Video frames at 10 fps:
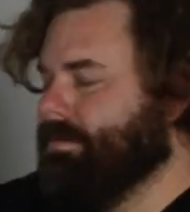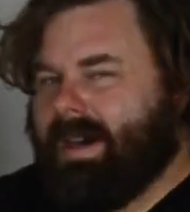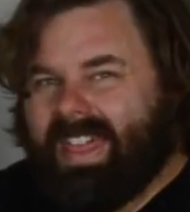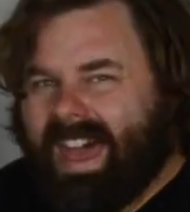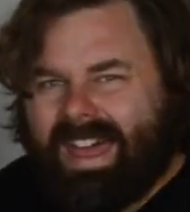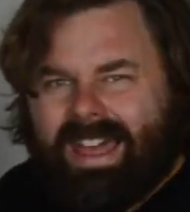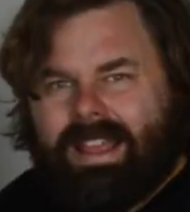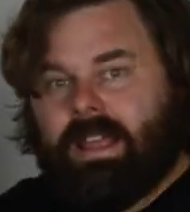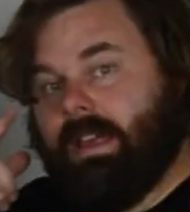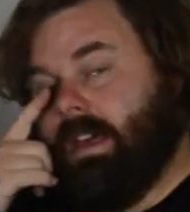mother.
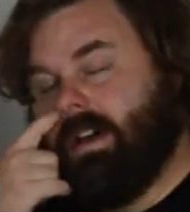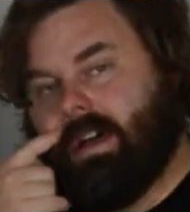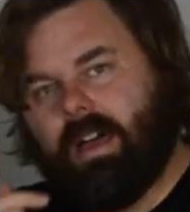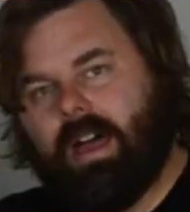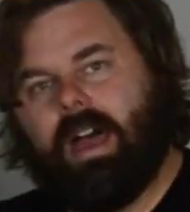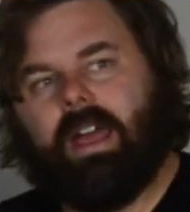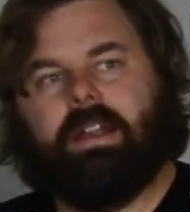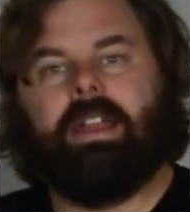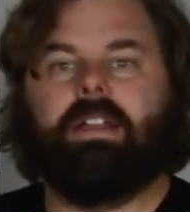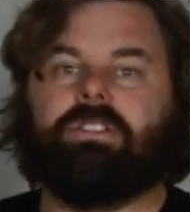
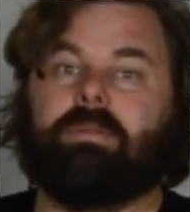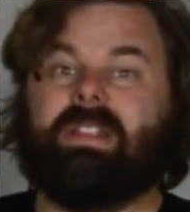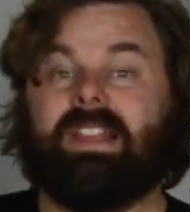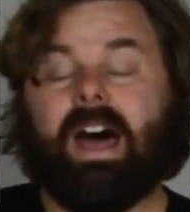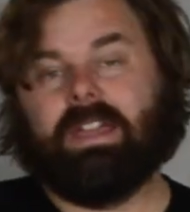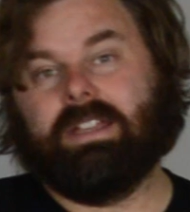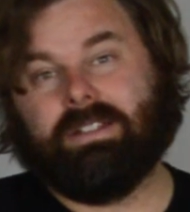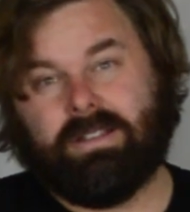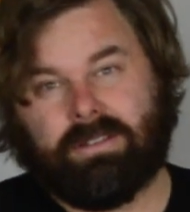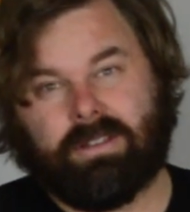Now, it's going to be lagered,